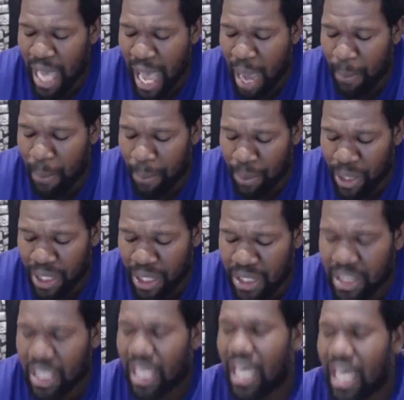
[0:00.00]
high
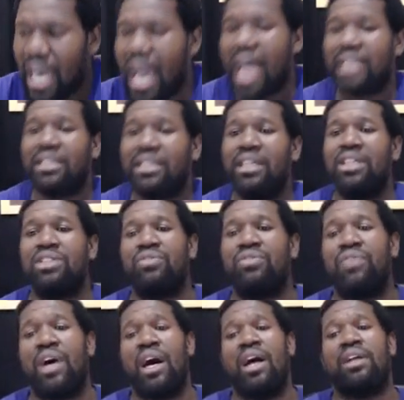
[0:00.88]
priest after his
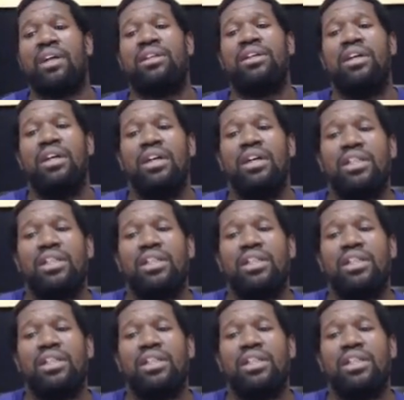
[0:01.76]
father.